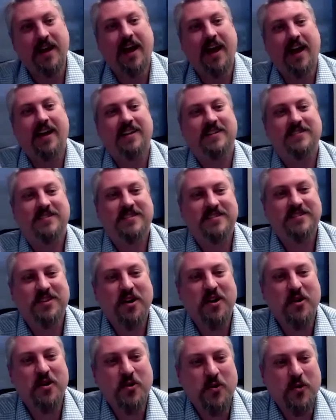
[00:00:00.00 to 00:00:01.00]
And
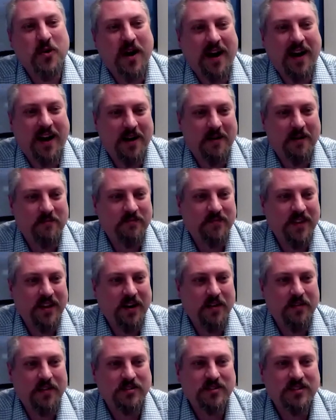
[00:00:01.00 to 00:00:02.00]
so,
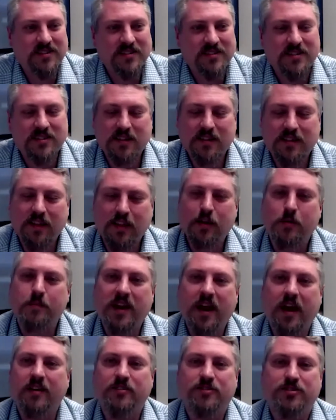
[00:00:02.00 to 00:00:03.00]
there's a little bit
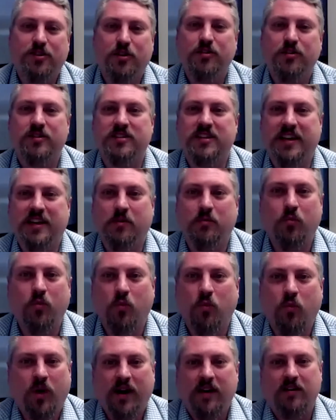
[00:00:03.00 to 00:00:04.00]
of uncertainty
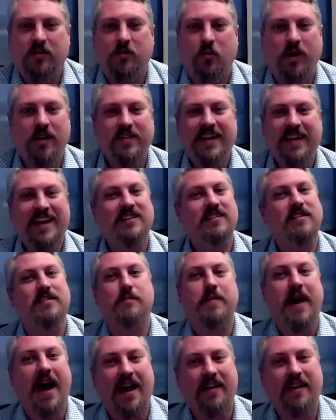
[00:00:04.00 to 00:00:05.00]
where the end of the
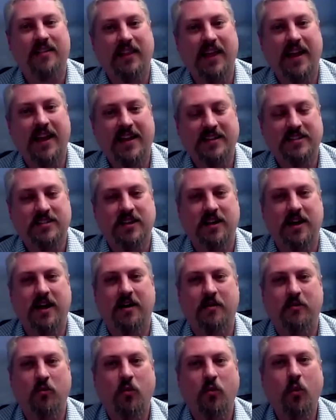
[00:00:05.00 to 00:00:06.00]
path lays,
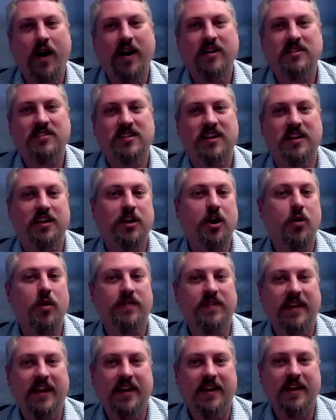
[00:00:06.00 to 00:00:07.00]
where it's going to go in
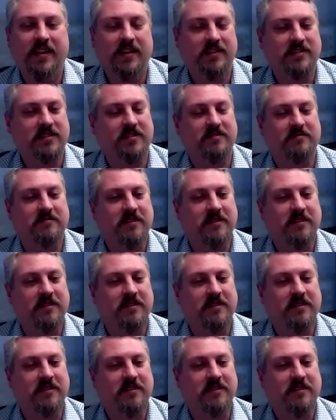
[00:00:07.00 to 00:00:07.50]
the end. Is it